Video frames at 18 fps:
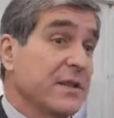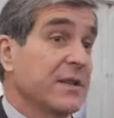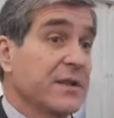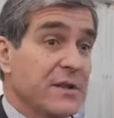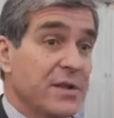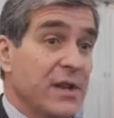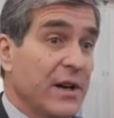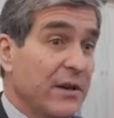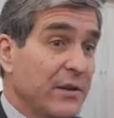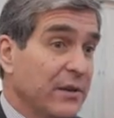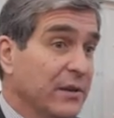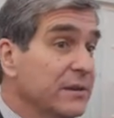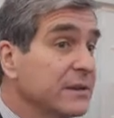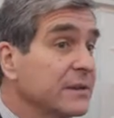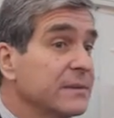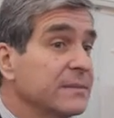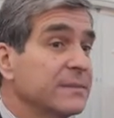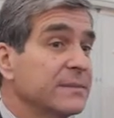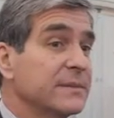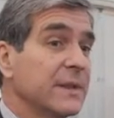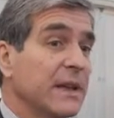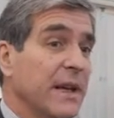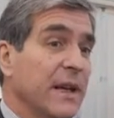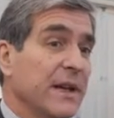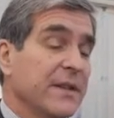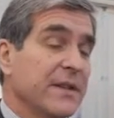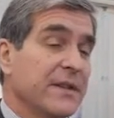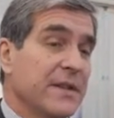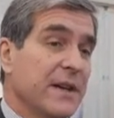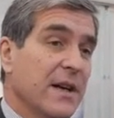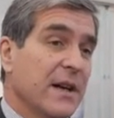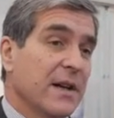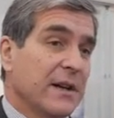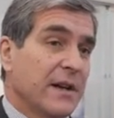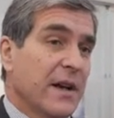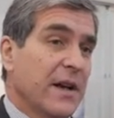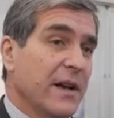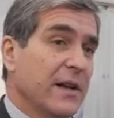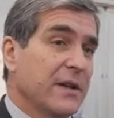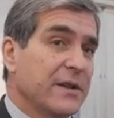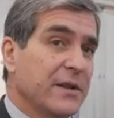to the generals and going